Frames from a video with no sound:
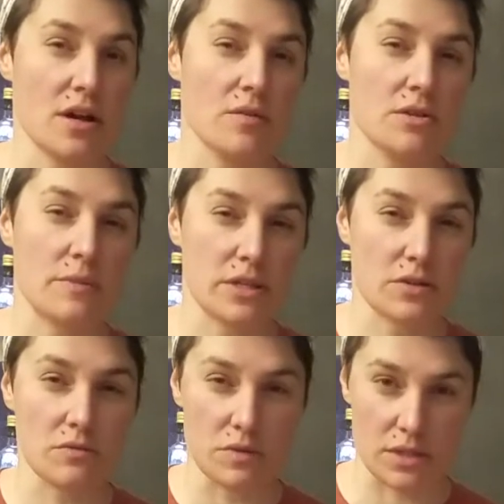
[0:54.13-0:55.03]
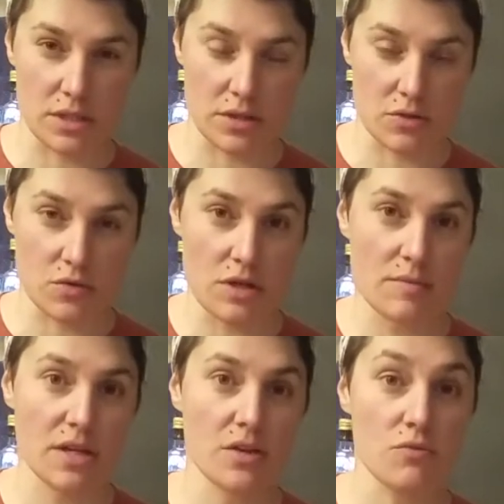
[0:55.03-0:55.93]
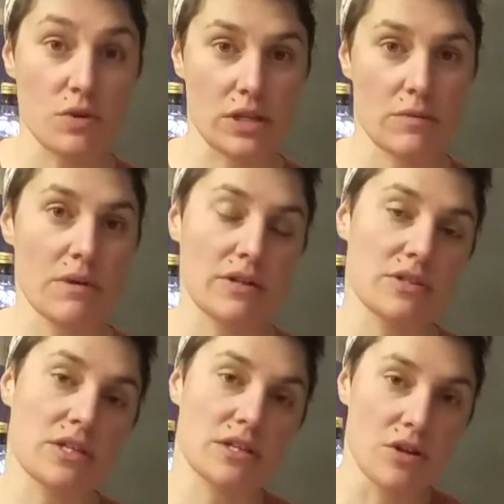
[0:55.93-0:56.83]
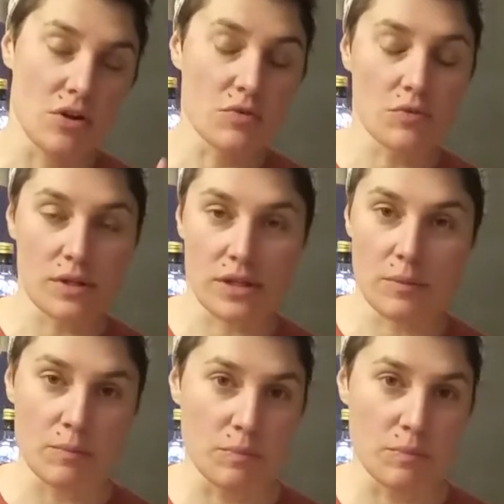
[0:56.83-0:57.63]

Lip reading: which makes a really creamy, really melty, really,